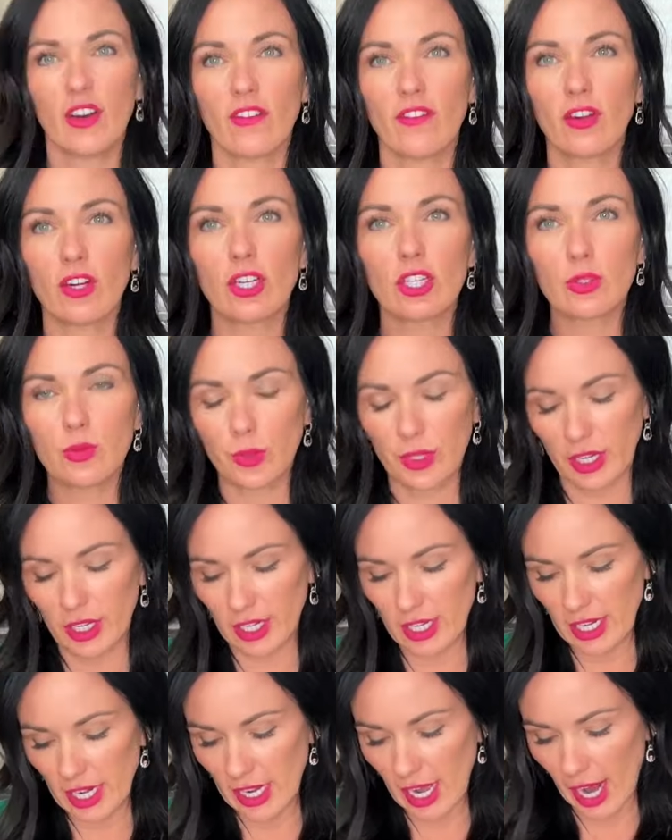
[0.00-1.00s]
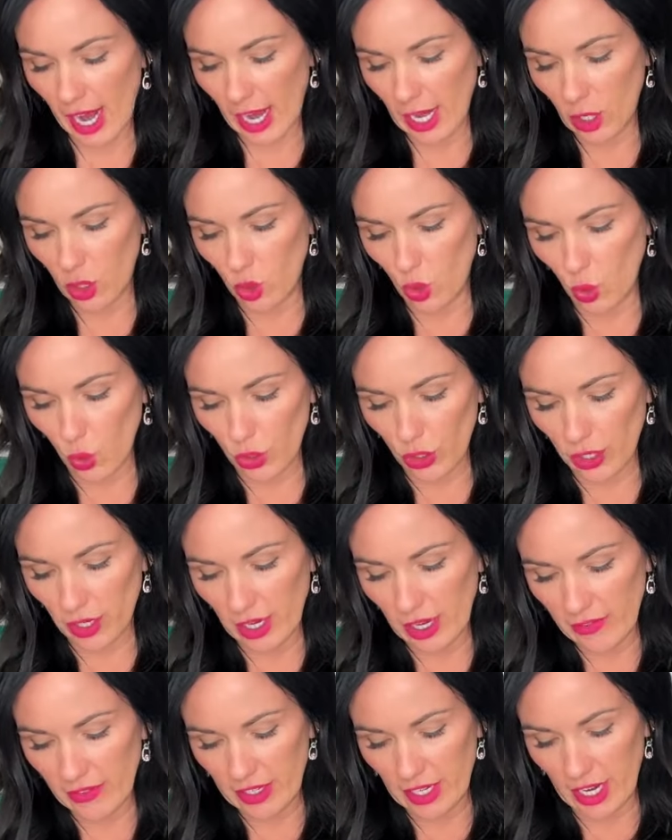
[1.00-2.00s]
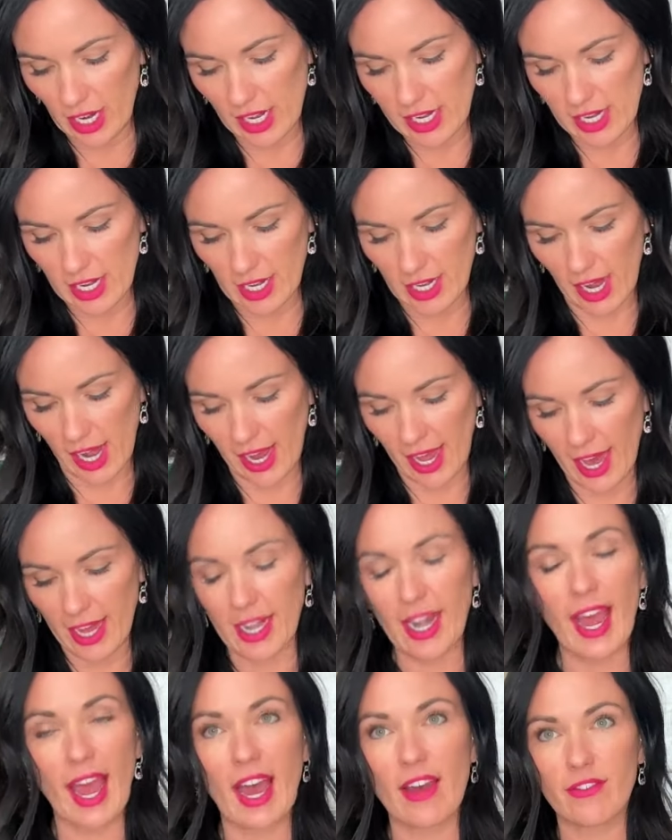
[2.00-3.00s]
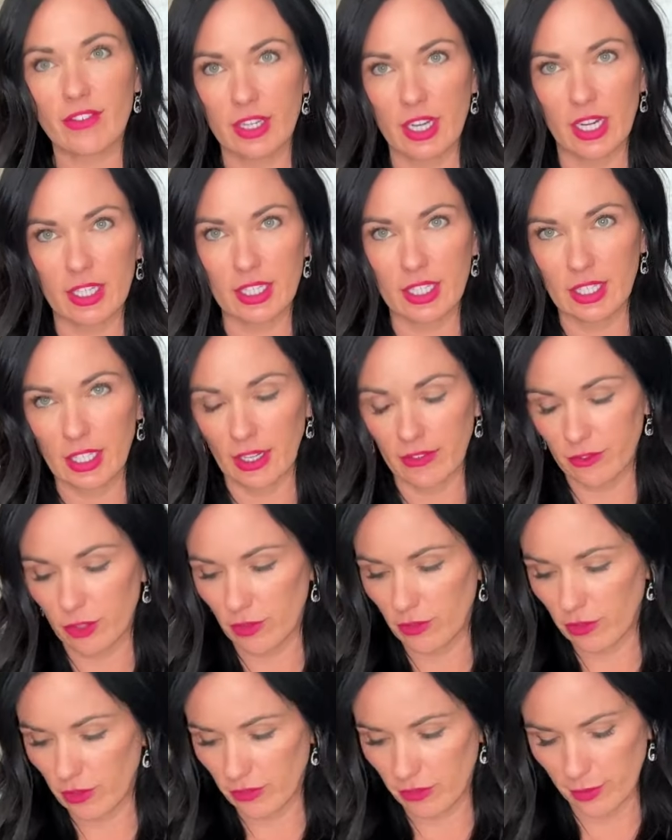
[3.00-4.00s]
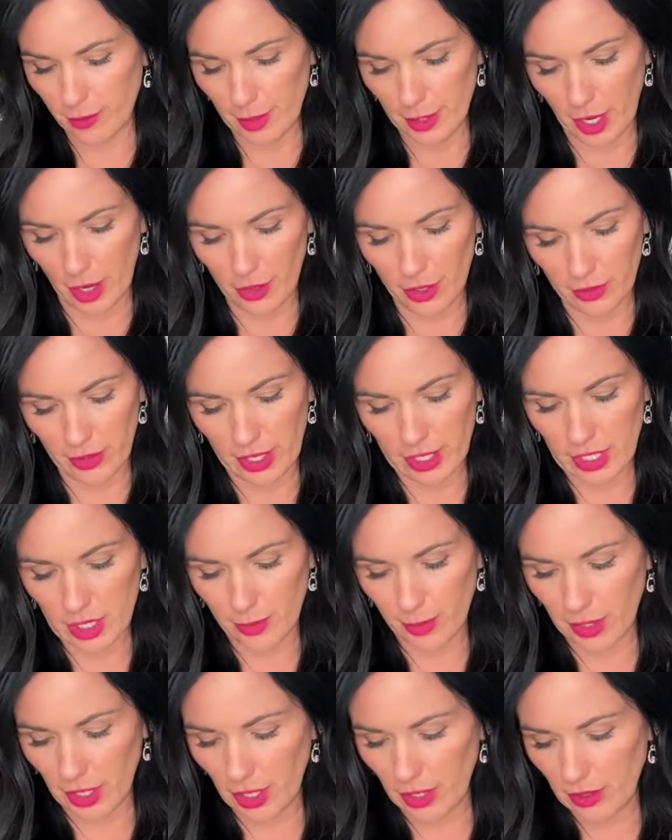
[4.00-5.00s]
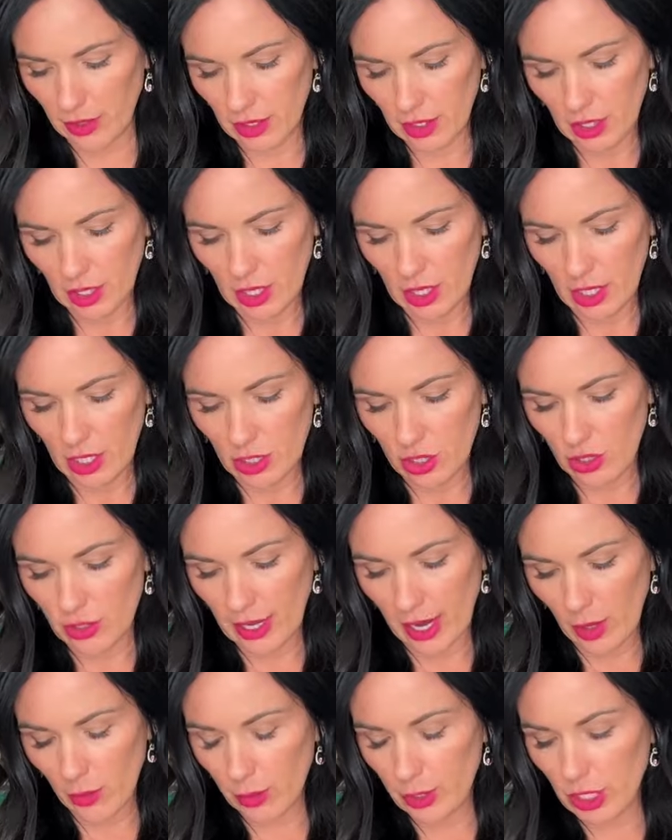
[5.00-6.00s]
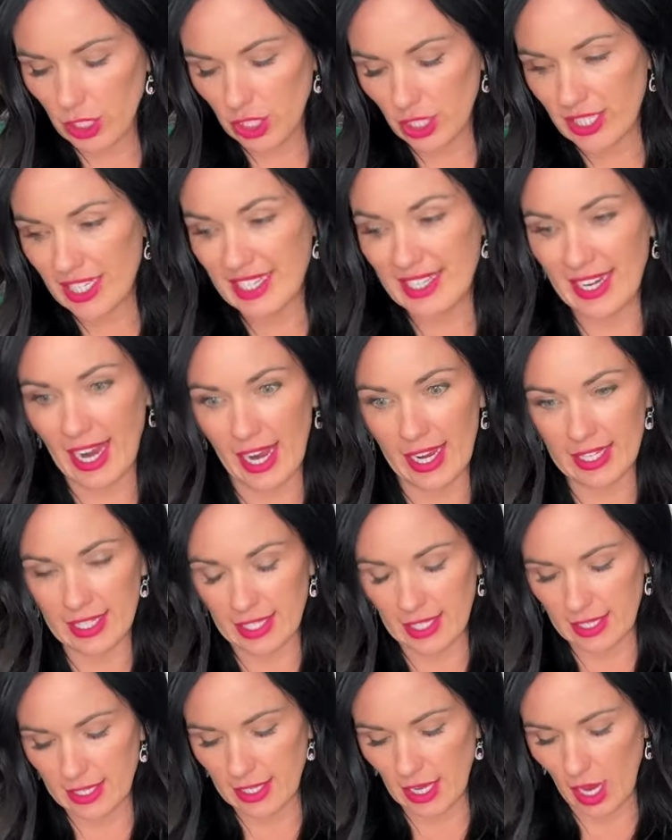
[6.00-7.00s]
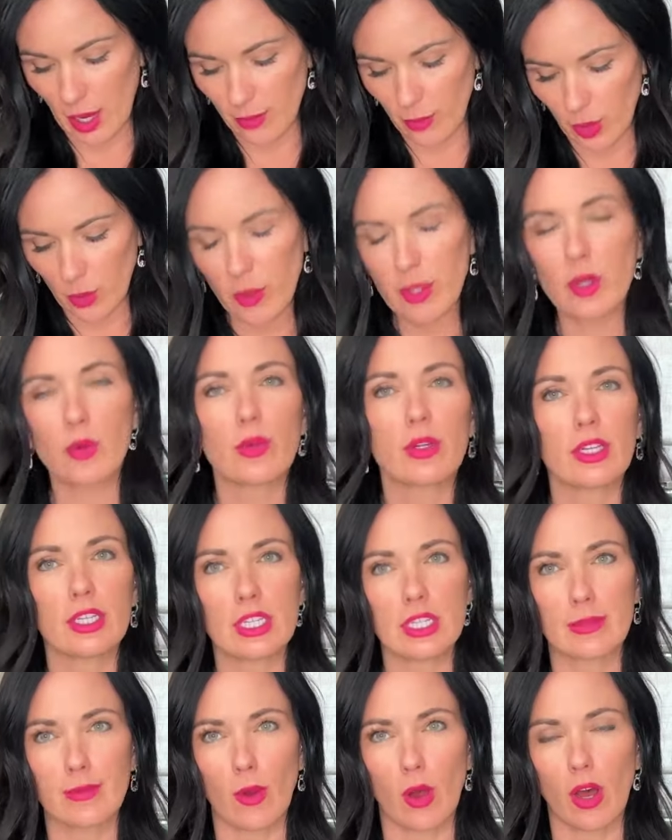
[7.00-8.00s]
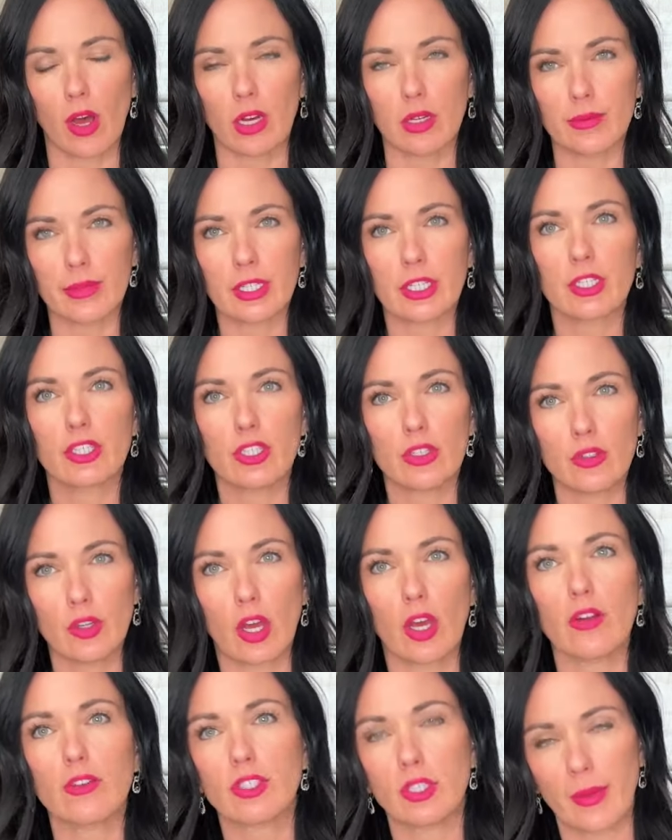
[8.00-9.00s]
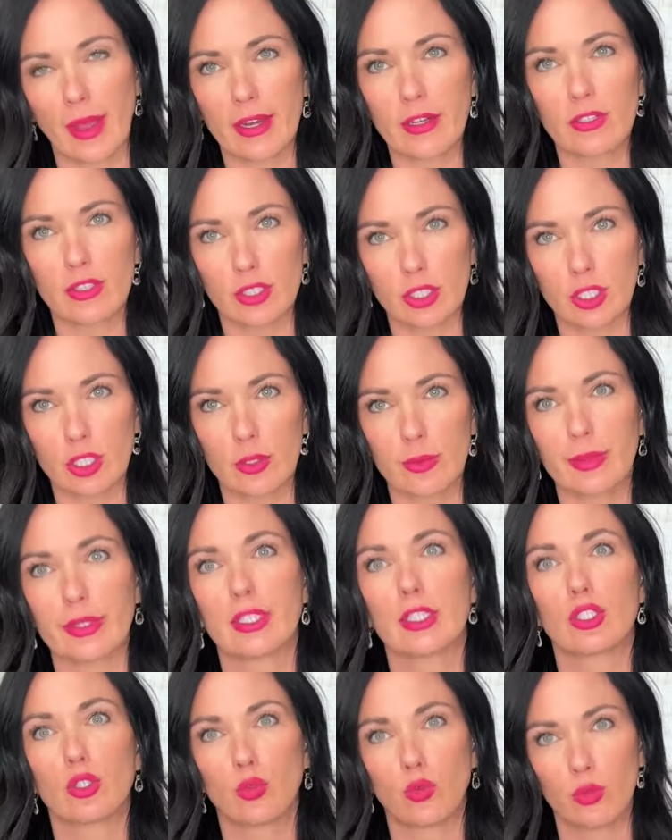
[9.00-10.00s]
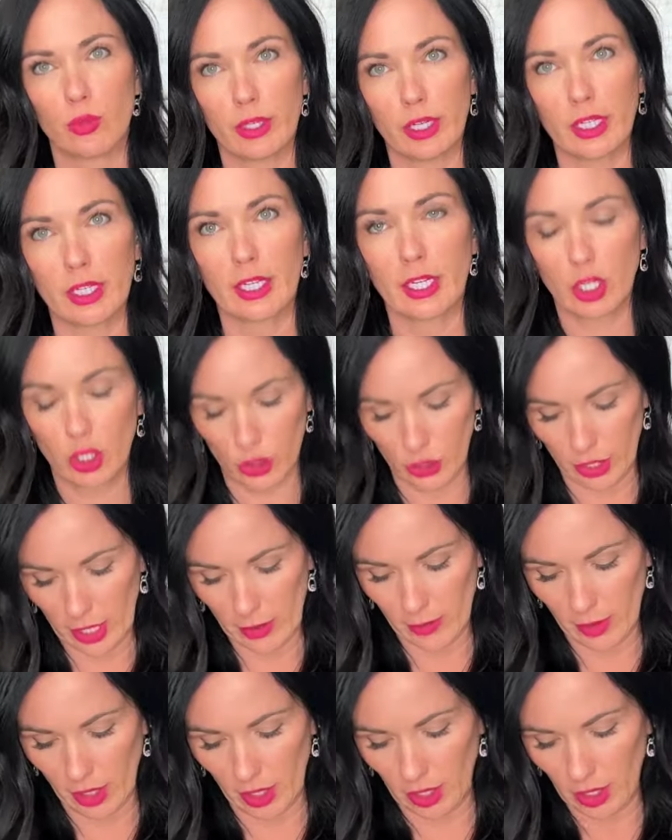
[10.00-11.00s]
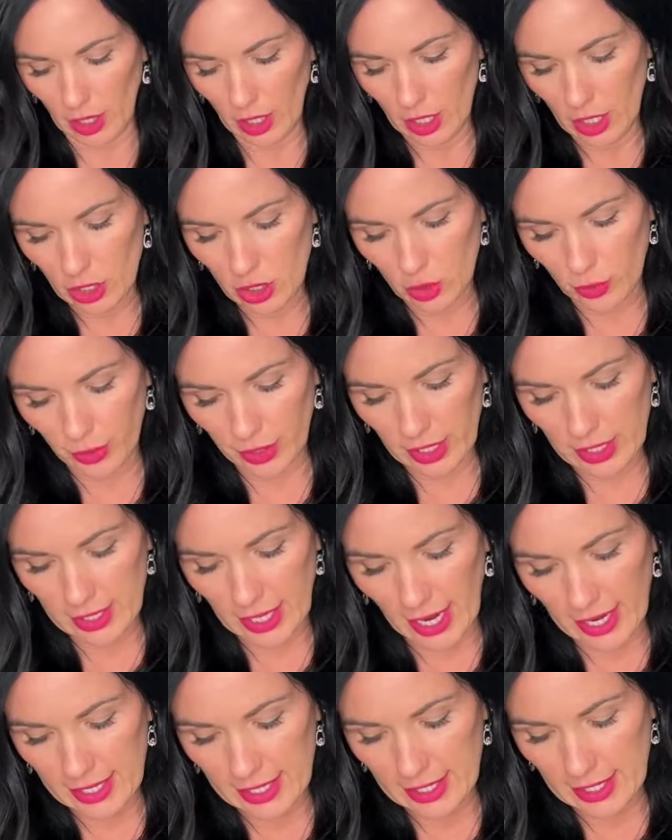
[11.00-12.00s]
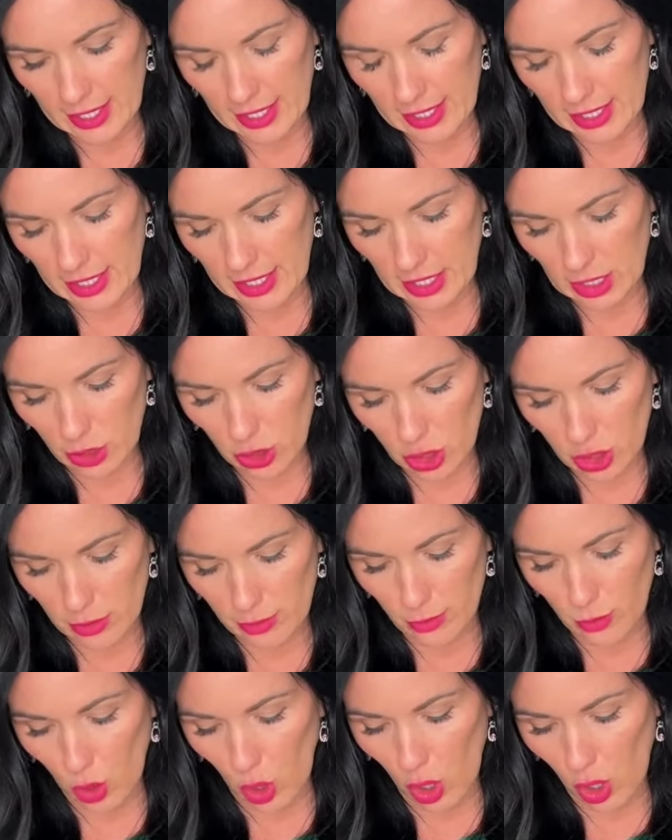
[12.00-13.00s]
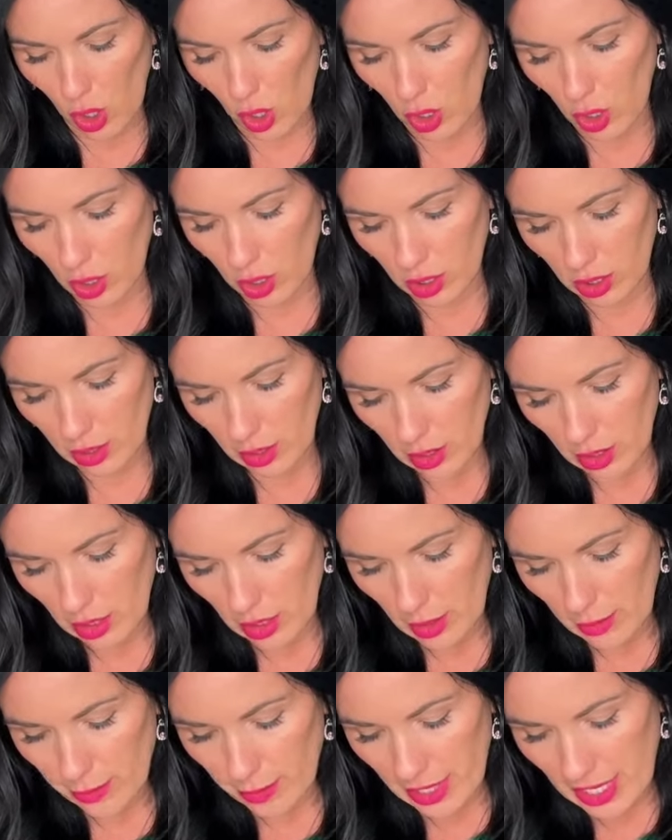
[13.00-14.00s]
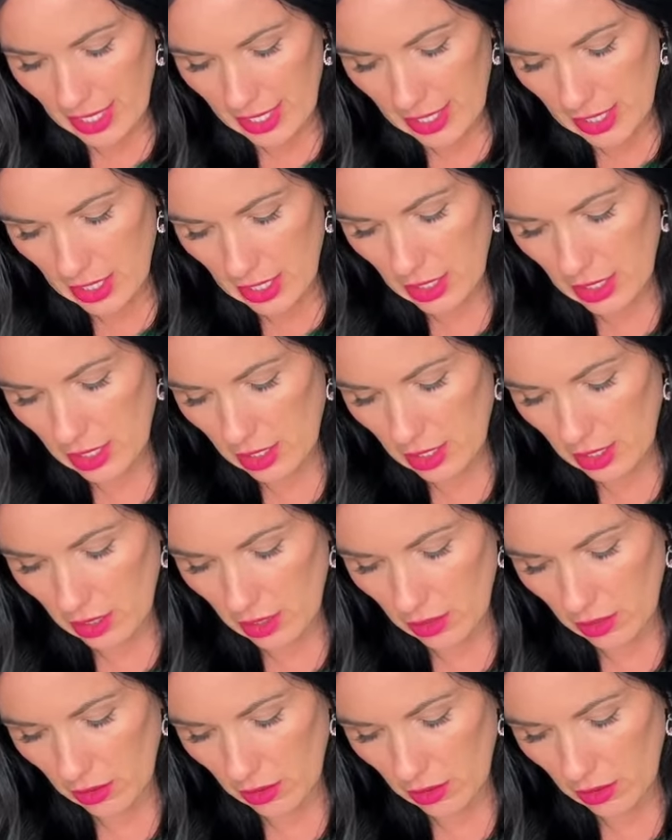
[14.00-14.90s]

First, we're gonna need a quarter of an onion. I had a half an onion left over from another recipe. So now we're just gonna dice this up. We want it really small because you know tomato soup is really creamy. So we're gonna dice this into small pieces.